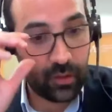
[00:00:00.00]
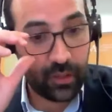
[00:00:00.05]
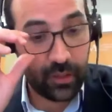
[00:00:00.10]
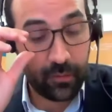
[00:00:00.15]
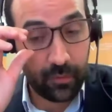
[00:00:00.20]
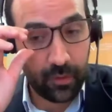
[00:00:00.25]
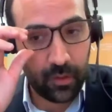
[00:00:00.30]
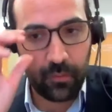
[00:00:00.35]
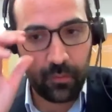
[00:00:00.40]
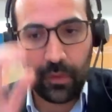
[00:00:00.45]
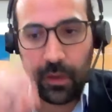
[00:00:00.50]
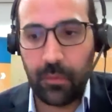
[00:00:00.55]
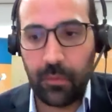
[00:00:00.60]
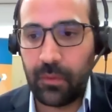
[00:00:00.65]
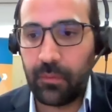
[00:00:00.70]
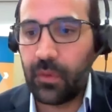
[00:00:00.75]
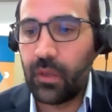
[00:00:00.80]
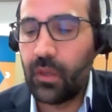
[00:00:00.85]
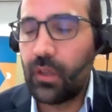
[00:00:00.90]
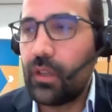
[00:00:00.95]
Okay. No, I
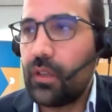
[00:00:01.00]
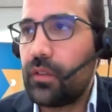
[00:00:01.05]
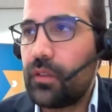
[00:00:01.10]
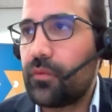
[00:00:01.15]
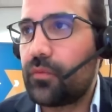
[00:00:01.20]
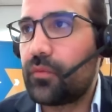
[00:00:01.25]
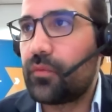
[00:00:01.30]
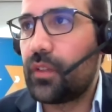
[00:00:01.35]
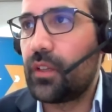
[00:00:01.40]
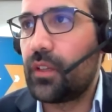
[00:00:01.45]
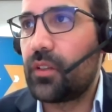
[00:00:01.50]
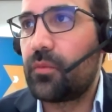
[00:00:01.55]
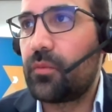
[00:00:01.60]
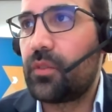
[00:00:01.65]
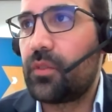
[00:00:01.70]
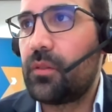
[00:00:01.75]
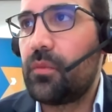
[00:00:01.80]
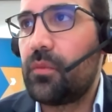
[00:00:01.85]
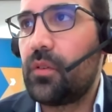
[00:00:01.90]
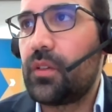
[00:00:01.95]
mean, thank you
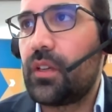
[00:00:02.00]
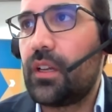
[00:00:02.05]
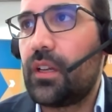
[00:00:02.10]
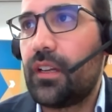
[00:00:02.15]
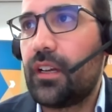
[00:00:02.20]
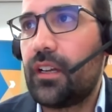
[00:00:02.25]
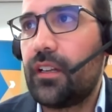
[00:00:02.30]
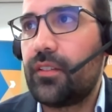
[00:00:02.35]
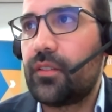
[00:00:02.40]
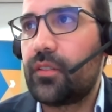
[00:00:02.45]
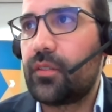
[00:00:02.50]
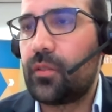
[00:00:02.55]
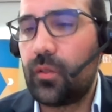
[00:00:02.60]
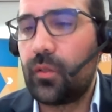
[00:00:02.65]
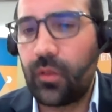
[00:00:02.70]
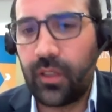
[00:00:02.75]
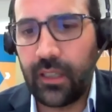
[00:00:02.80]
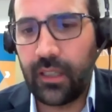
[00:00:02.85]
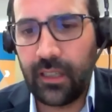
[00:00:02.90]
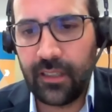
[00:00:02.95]
very much. And, and just
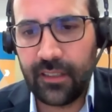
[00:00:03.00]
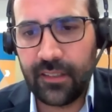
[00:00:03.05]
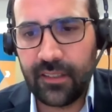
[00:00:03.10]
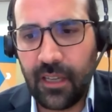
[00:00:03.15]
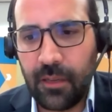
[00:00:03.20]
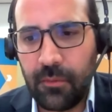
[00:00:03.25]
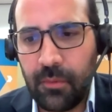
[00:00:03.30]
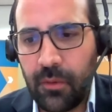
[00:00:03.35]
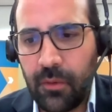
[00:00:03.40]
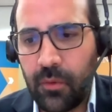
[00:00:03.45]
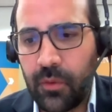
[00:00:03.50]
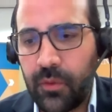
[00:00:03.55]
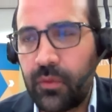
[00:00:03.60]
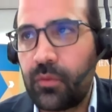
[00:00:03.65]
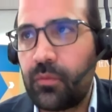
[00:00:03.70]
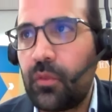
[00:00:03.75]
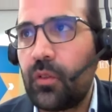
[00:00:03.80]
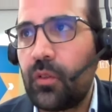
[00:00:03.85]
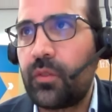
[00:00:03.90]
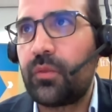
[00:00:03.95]
looking at the time, I want
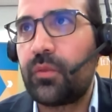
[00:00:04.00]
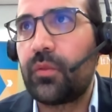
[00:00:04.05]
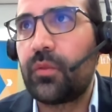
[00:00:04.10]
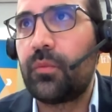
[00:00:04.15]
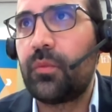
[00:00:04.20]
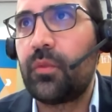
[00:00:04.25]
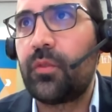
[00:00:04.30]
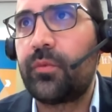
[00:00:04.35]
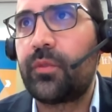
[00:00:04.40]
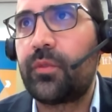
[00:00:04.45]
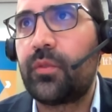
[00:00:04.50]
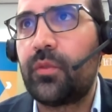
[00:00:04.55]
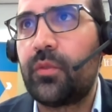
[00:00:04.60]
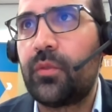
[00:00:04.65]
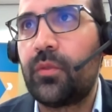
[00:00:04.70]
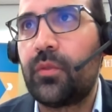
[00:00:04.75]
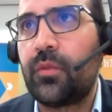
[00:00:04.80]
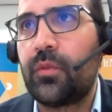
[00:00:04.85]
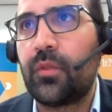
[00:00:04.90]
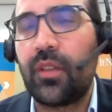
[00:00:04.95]
to also move
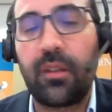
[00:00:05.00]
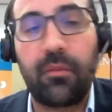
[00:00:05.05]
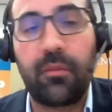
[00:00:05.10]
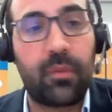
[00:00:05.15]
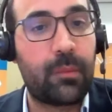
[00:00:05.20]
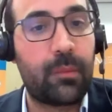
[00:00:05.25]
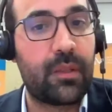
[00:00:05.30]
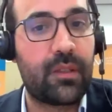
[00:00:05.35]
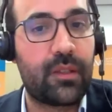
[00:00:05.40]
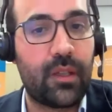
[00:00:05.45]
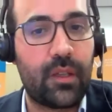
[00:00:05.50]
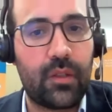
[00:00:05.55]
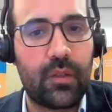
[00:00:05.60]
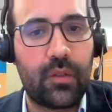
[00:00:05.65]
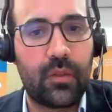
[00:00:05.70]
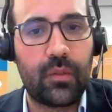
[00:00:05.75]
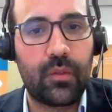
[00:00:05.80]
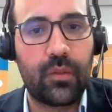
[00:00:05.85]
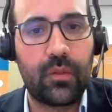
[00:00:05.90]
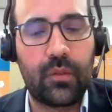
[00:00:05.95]
to, to the
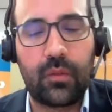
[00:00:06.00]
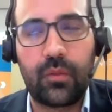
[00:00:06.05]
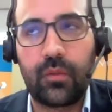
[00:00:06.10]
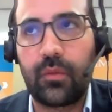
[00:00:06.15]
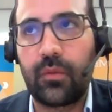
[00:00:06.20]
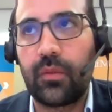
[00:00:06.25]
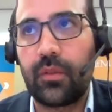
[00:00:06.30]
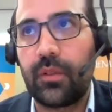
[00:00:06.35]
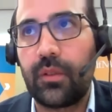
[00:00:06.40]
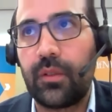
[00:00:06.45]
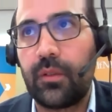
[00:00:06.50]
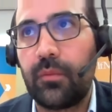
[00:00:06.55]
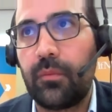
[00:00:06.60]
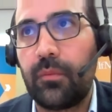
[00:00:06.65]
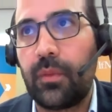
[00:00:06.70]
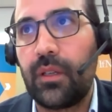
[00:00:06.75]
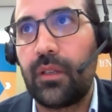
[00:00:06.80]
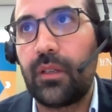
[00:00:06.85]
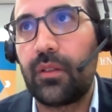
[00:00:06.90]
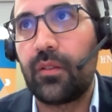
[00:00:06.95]
implementation uh,
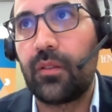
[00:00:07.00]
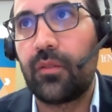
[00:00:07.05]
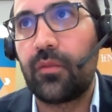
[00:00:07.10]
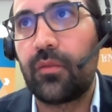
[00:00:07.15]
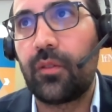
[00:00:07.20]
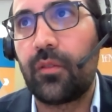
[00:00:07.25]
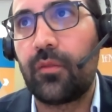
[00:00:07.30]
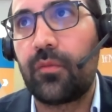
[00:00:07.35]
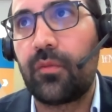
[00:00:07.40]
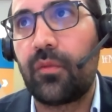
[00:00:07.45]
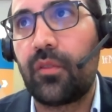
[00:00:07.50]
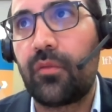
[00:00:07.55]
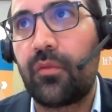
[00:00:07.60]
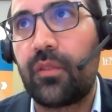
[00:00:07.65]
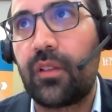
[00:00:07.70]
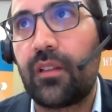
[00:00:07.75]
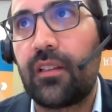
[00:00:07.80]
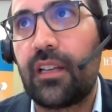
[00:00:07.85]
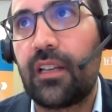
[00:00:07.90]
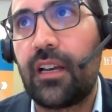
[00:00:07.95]
bits of, of, of
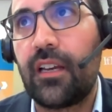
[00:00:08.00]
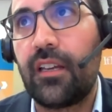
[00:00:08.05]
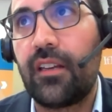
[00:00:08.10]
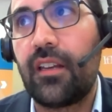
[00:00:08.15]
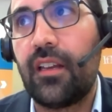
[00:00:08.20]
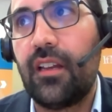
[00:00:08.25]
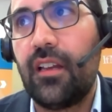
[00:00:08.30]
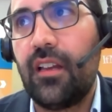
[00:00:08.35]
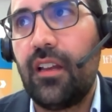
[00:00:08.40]
the slide.